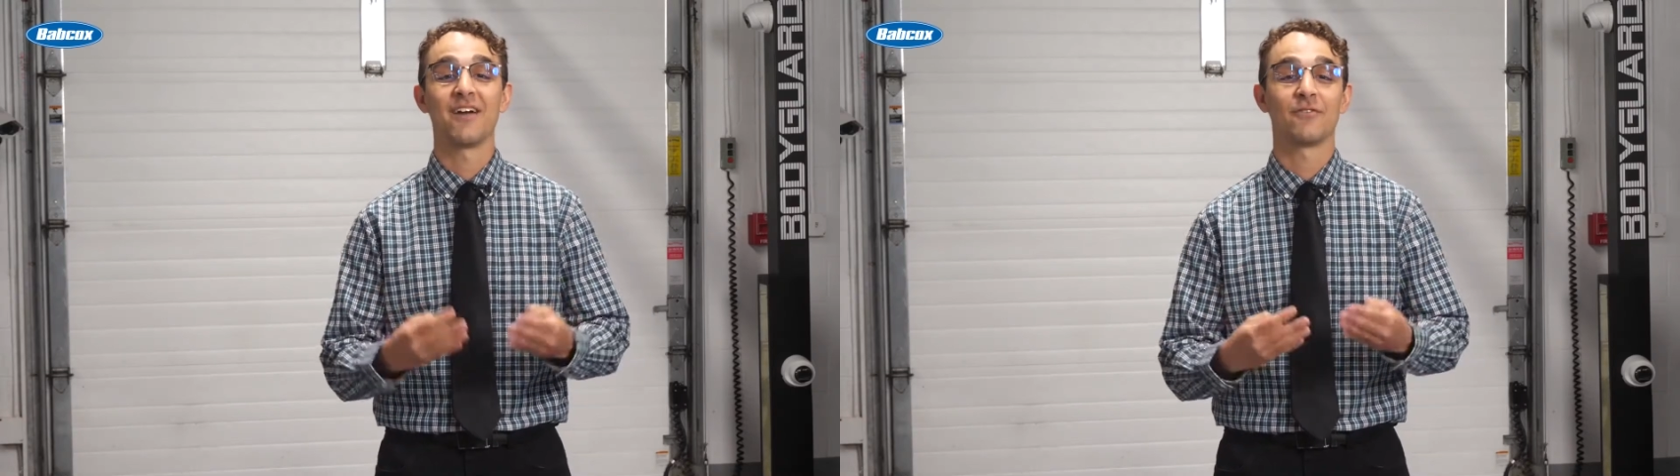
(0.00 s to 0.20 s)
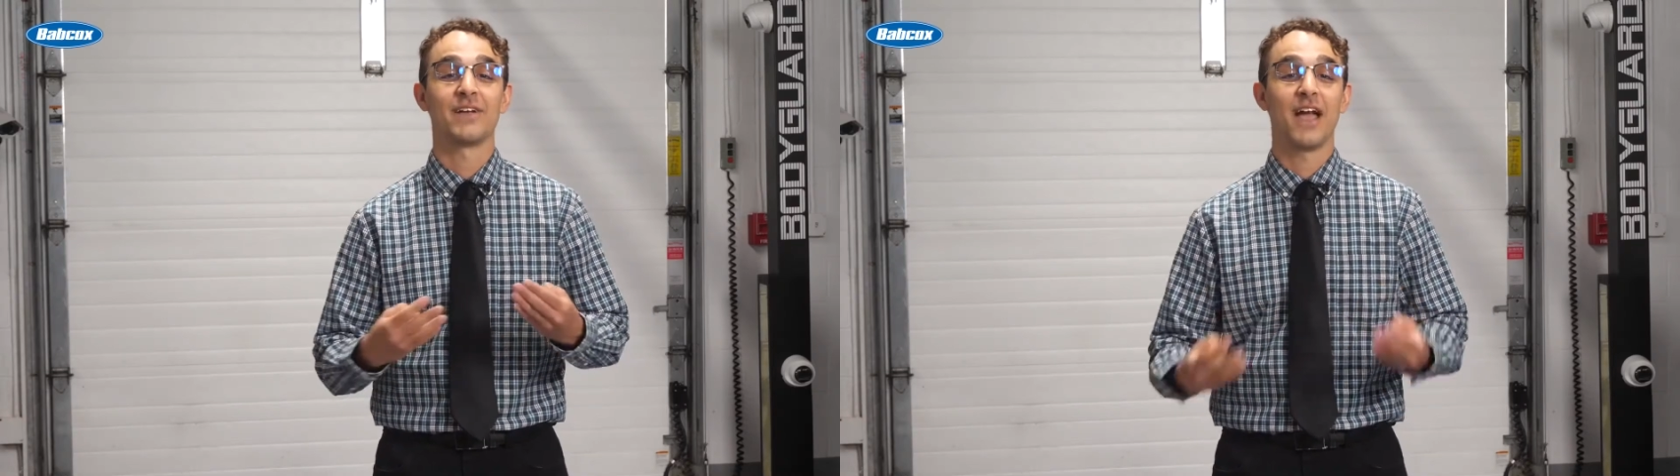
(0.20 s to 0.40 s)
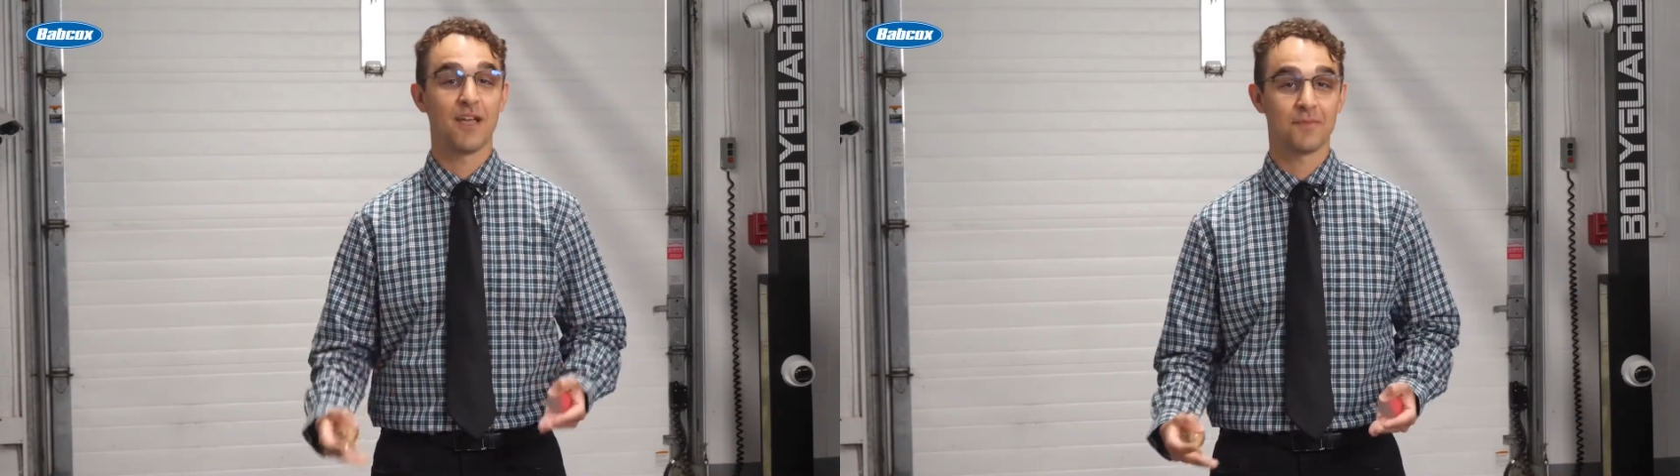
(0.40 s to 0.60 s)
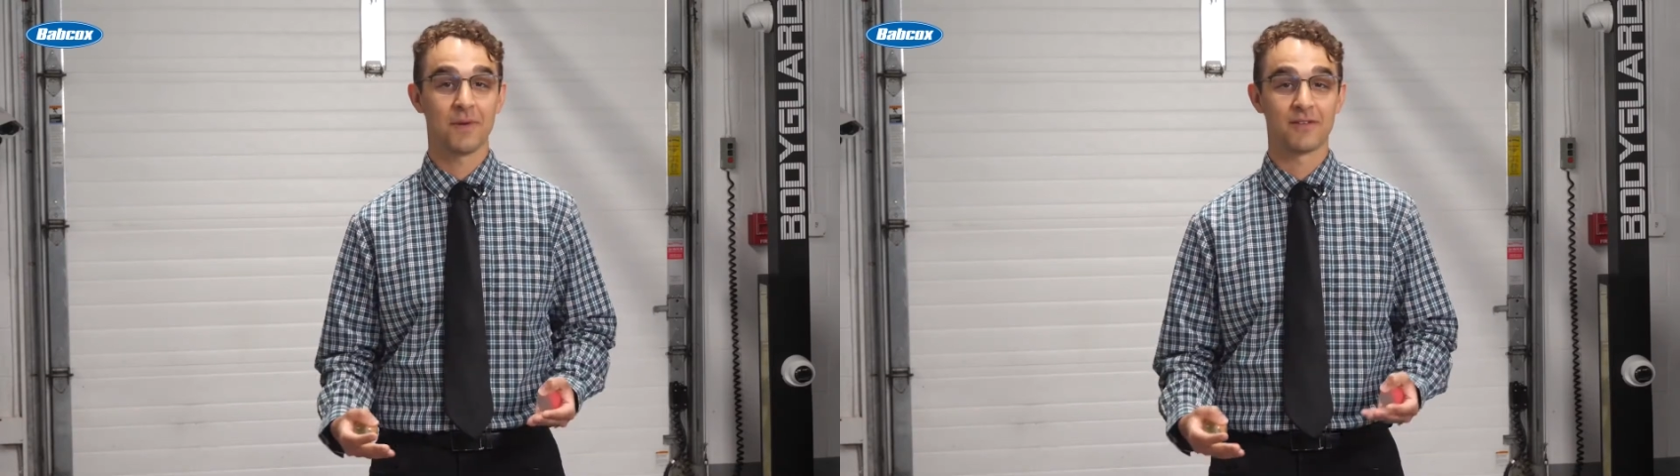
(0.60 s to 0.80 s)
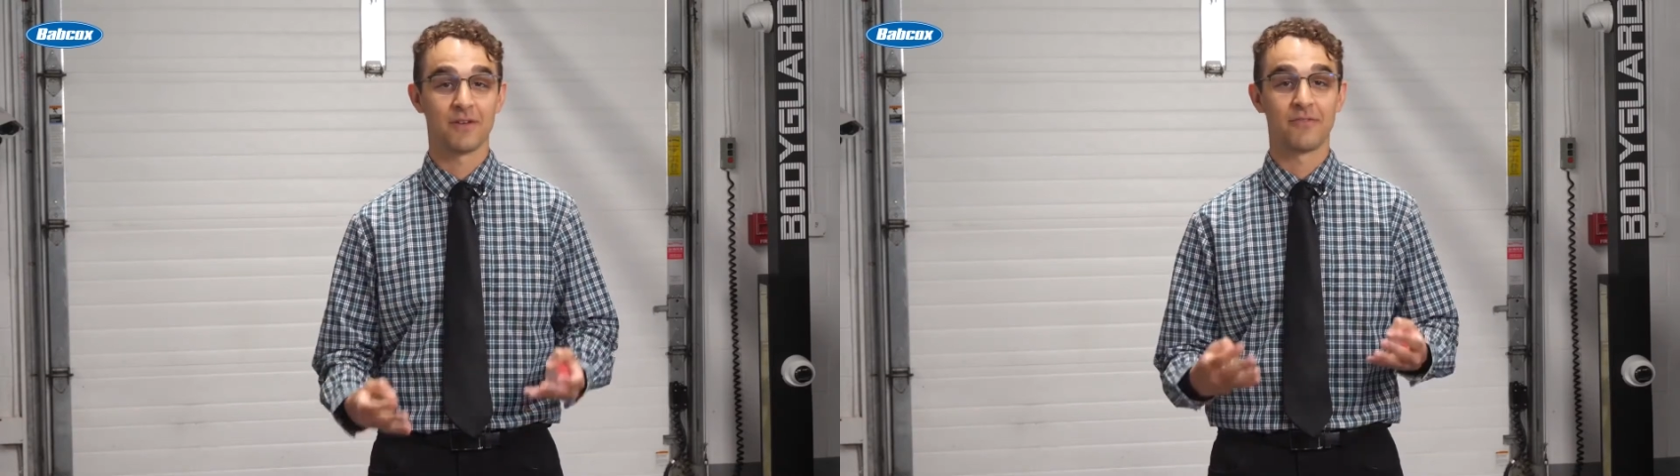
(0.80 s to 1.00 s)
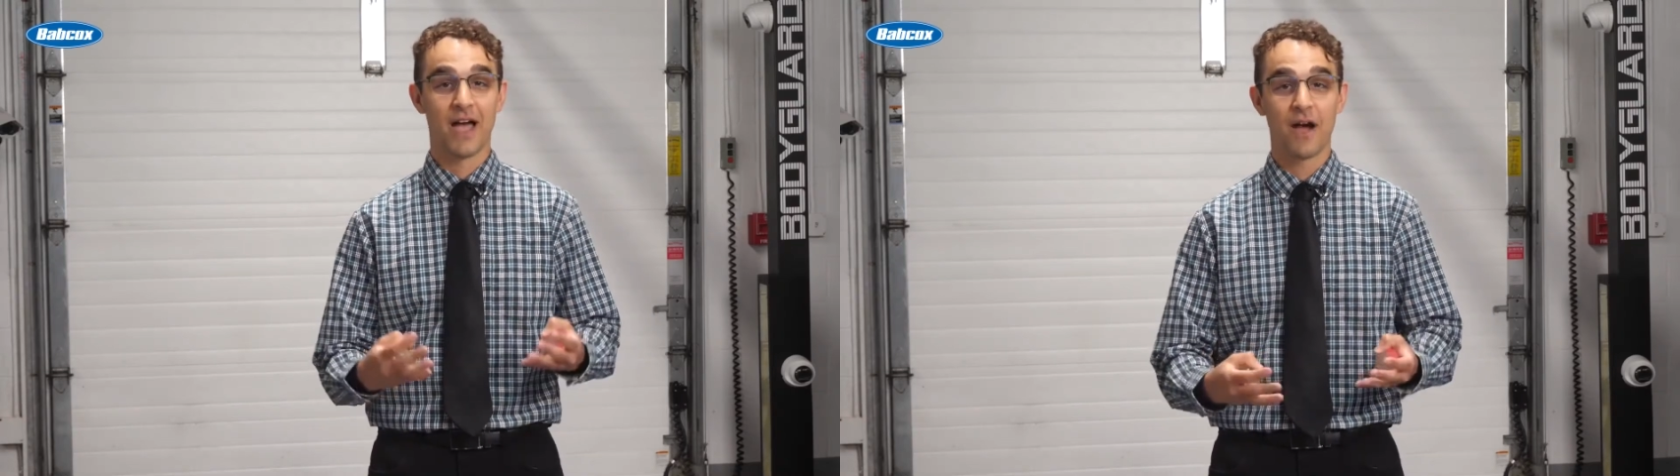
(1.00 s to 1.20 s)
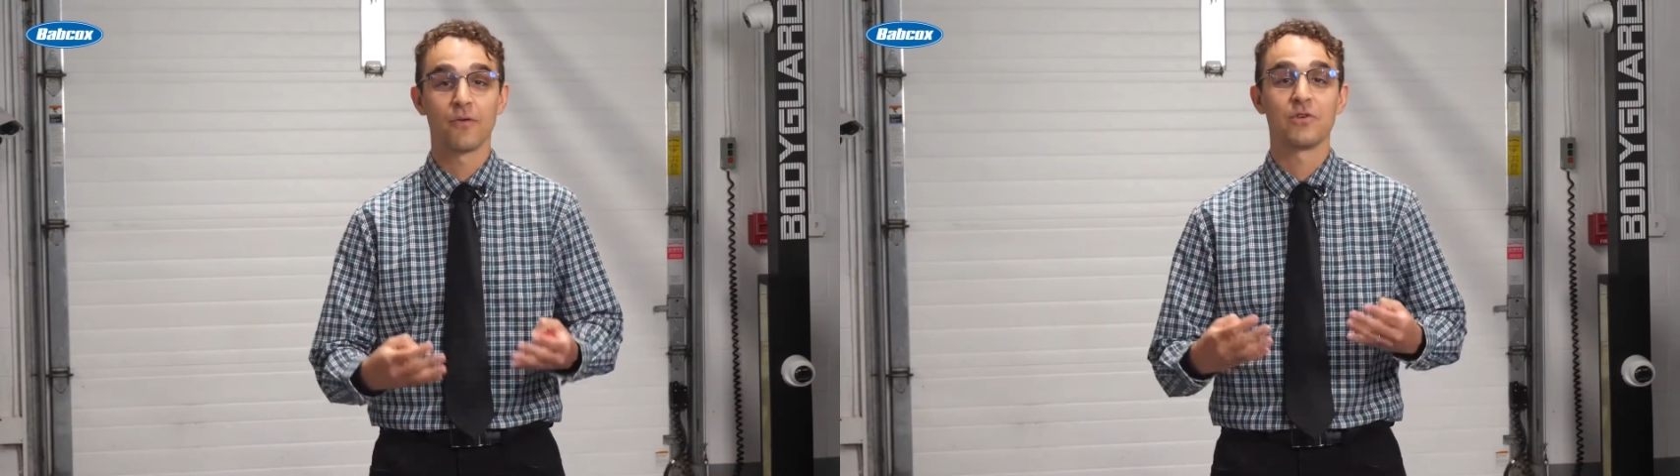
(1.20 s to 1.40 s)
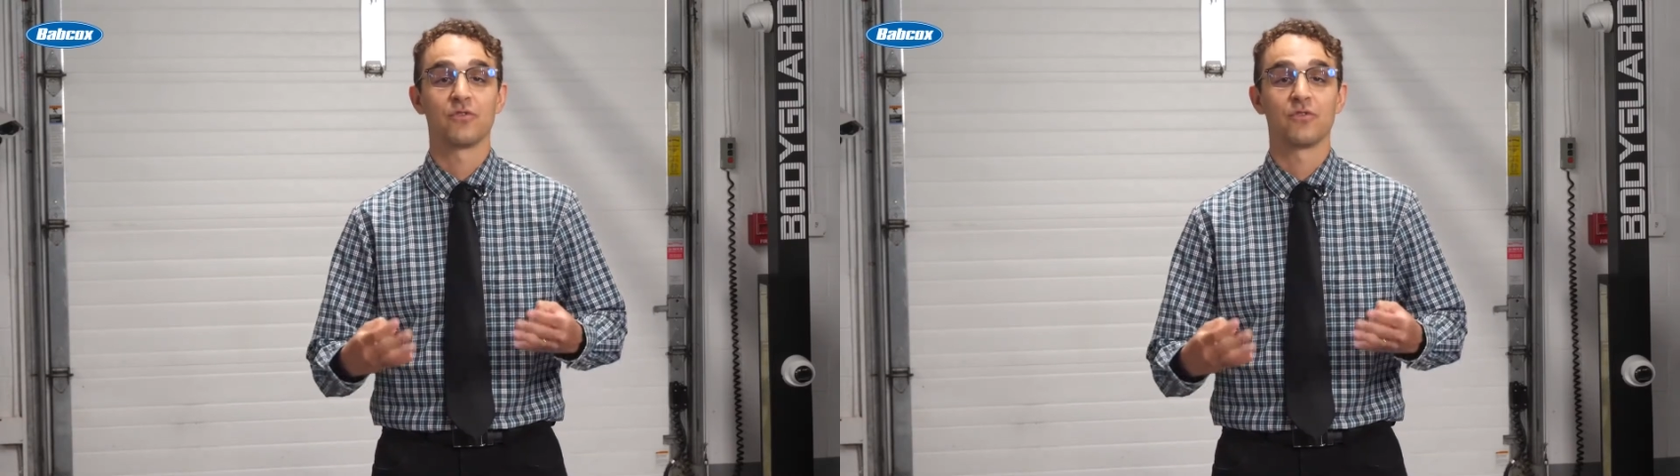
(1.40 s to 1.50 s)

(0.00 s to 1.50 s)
every aspect of how